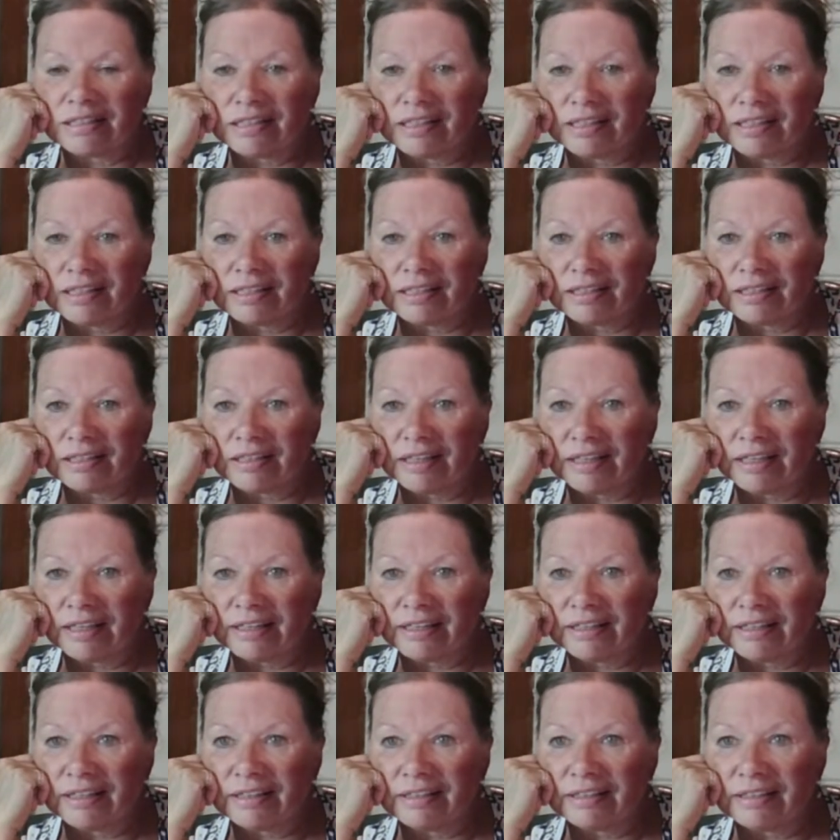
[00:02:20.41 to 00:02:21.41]
thing, and
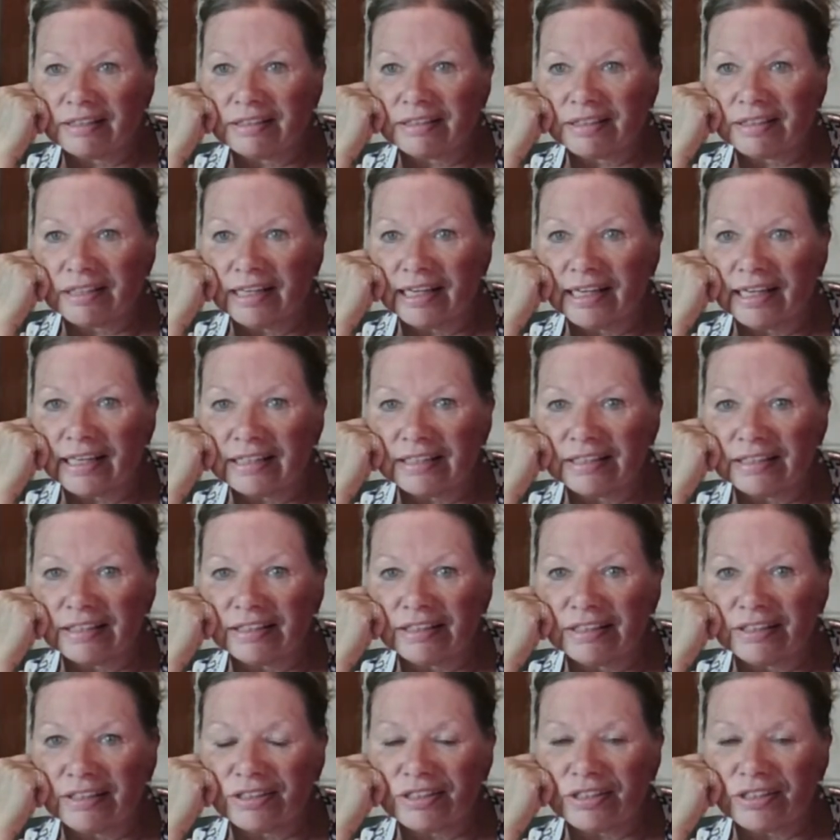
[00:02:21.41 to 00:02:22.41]
I
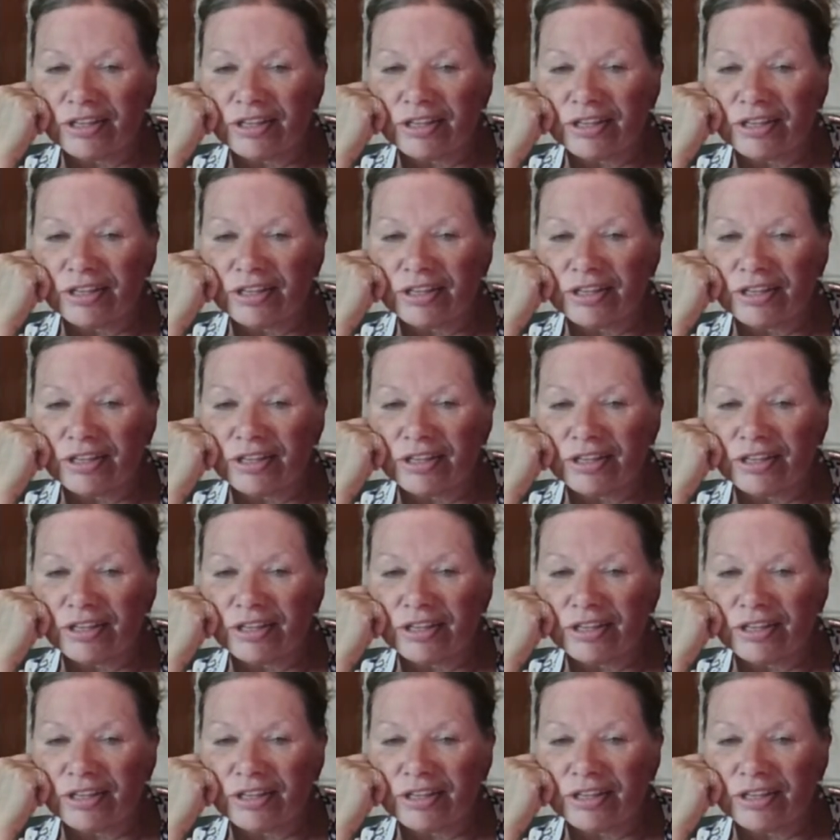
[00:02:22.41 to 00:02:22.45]
selected it.